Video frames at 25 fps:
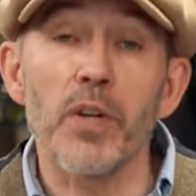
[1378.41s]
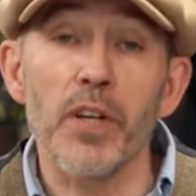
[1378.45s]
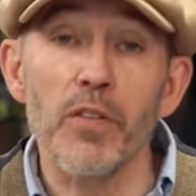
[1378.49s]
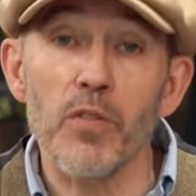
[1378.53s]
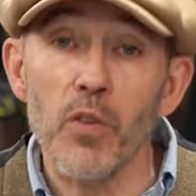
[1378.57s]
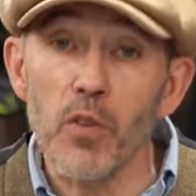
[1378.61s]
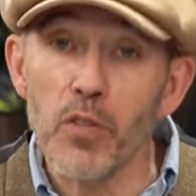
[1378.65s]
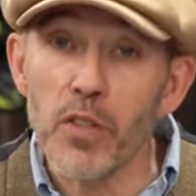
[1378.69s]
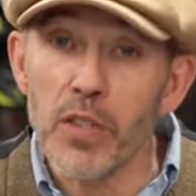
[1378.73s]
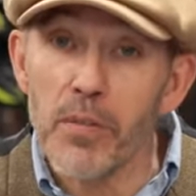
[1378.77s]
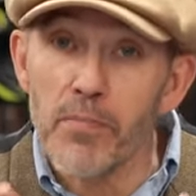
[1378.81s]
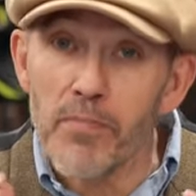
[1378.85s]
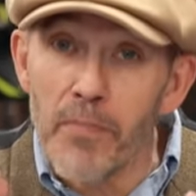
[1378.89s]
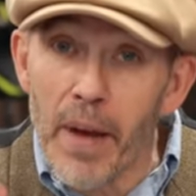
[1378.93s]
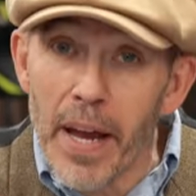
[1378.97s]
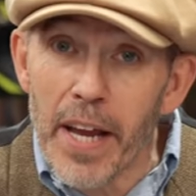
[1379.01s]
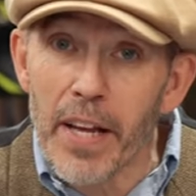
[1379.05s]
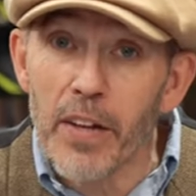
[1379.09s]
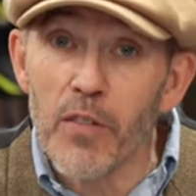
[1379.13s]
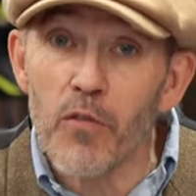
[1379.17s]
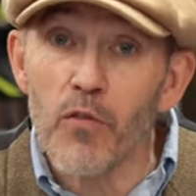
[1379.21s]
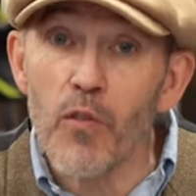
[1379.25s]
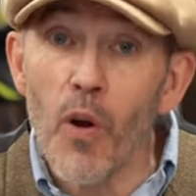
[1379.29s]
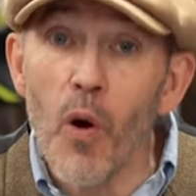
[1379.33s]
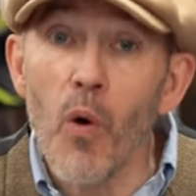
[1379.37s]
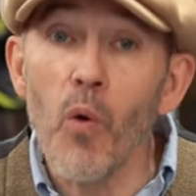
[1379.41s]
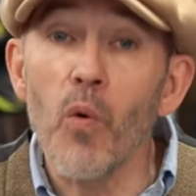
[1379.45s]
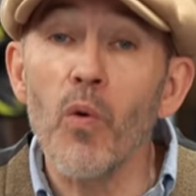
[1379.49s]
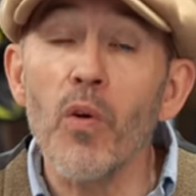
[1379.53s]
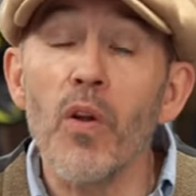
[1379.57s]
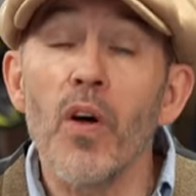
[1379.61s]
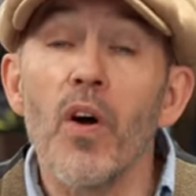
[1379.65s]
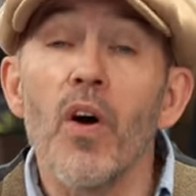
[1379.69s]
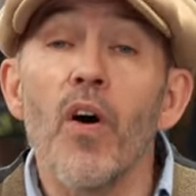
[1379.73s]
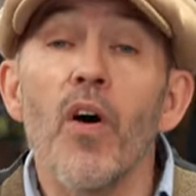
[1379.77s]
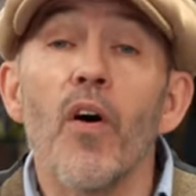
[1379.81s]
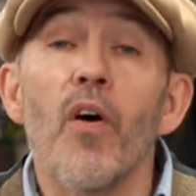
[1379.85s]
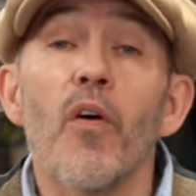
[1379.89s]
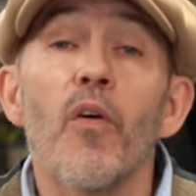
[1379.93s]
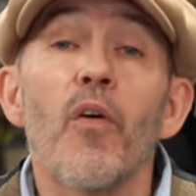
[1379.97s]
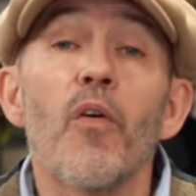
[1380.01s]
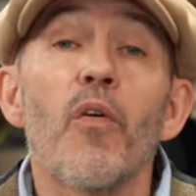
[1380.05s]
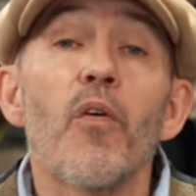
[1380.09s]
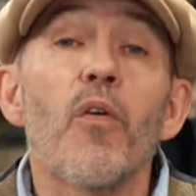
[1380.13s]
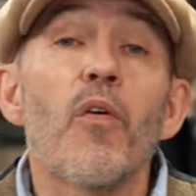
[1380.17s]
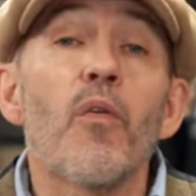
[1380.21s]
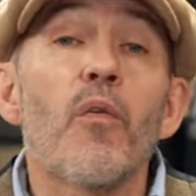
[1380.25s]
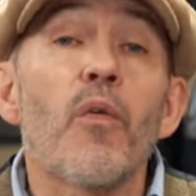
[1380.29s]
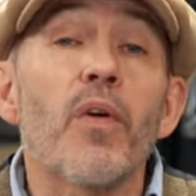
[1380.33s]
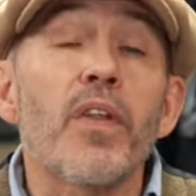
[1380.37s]
And of course, the main role,
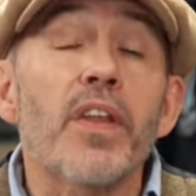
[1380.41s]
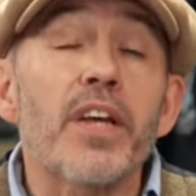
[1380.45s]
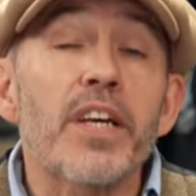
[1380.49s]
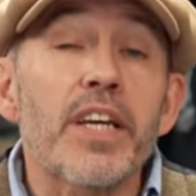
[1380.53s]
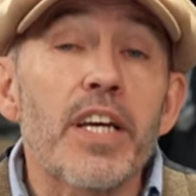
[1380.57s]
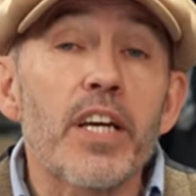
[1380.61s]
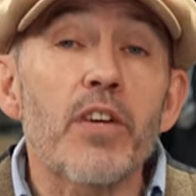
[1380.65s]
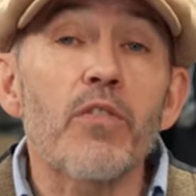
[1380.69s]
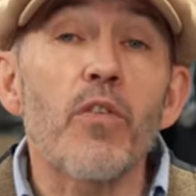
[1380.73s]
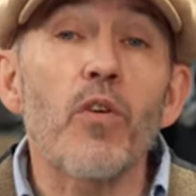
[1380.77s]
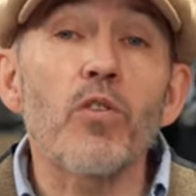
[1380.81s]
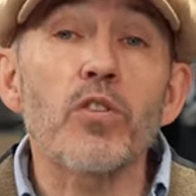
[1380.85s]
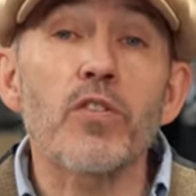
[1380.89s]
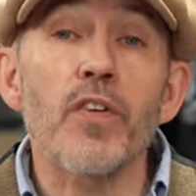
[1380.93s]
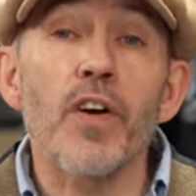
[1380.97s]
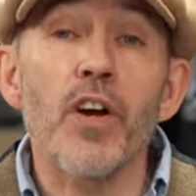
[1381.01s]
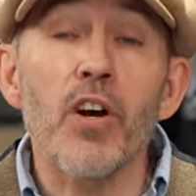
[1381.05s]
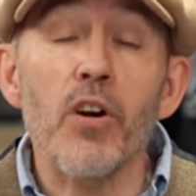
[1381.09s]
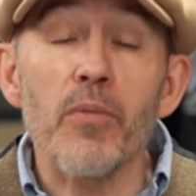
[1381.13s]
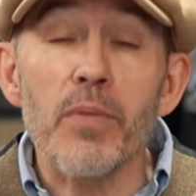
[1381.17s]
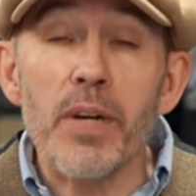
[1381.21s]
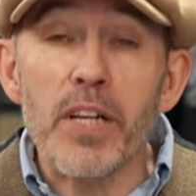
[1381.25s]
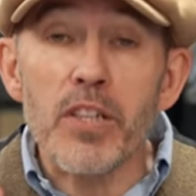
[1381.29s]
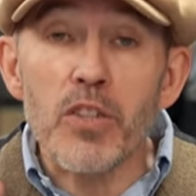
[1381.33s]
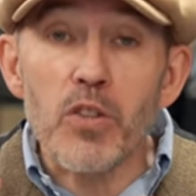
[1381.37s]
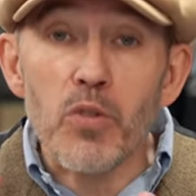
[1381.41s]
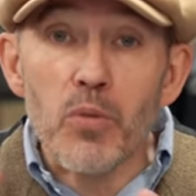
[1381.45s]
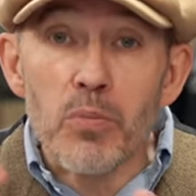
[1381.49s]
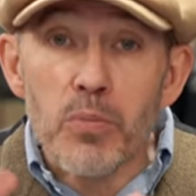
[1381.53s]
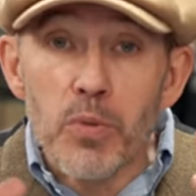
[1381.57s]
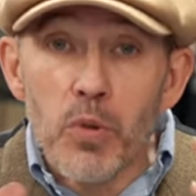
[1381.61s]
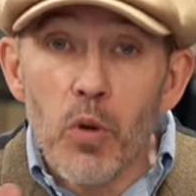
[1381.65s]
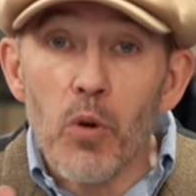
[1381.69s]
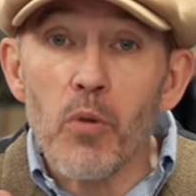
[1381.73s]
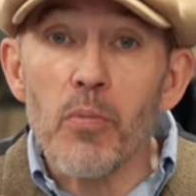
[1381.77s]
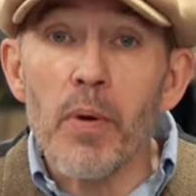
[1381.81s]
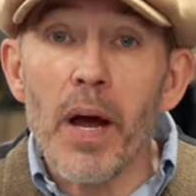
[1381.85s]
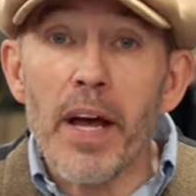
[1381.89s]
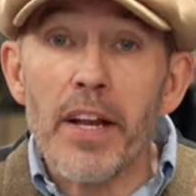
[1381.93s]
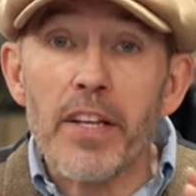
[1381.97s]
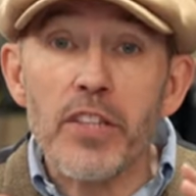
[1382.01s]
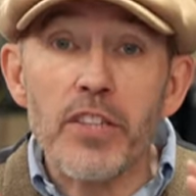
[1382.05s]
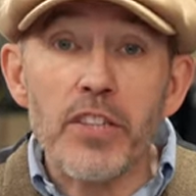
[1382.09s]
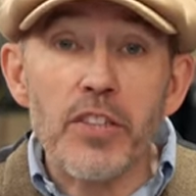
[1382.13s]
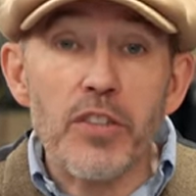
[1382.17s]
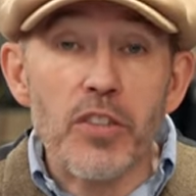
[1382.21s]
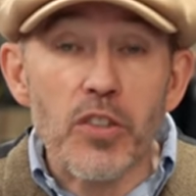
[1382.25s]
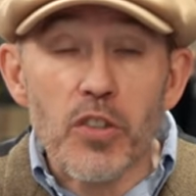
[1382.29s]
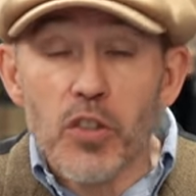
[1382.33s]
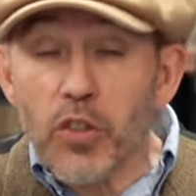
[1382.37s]
one of the key roles of a helmet, is to absorb
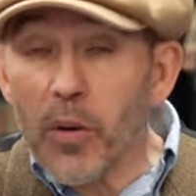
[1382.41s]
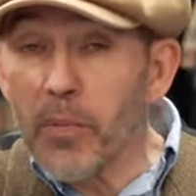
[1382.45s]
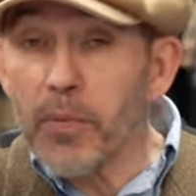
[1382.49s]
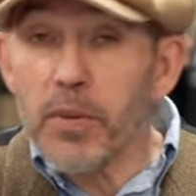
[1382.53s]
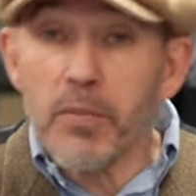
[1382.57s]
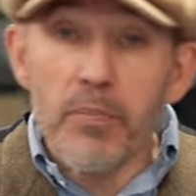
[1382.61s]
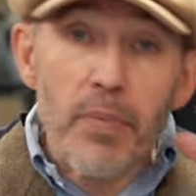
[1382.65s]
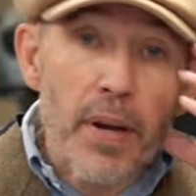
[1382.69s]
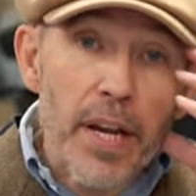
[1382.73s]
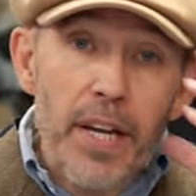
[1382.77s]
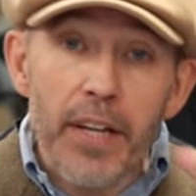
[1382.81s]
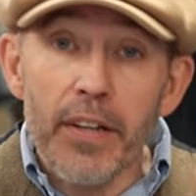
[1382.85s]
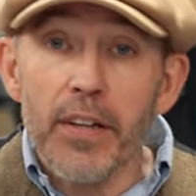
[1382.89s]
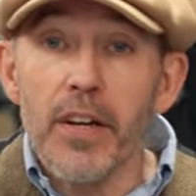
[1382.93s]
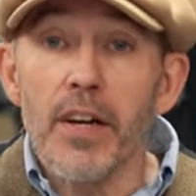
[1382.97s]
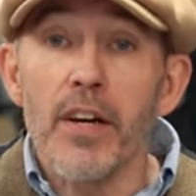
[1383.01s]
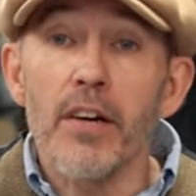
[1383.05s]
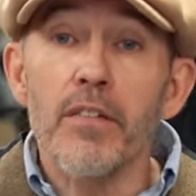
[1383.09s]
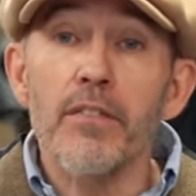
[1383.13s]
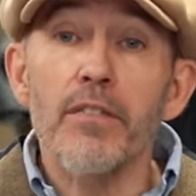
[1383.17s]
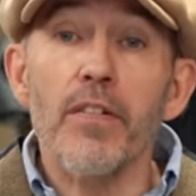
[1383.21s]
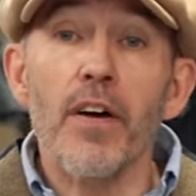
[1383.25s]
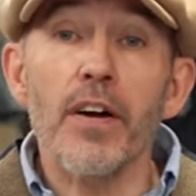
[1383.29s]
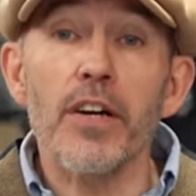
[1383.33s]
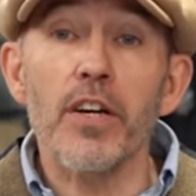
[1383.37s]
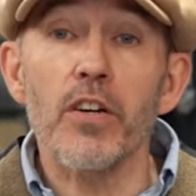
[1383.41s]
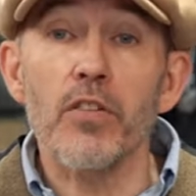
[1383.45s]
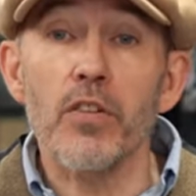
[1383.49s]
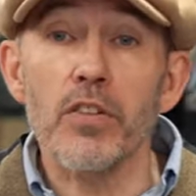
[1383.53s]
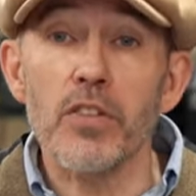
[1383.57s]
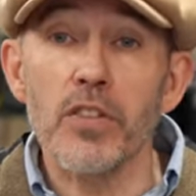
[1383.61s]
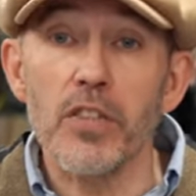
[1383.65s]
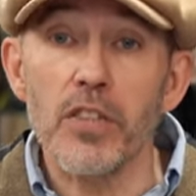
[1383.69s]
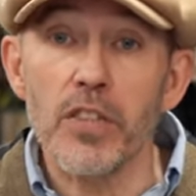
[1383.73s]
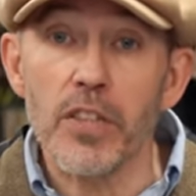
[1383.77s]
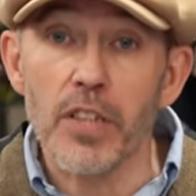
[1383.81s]
energy to stop the brain flying across the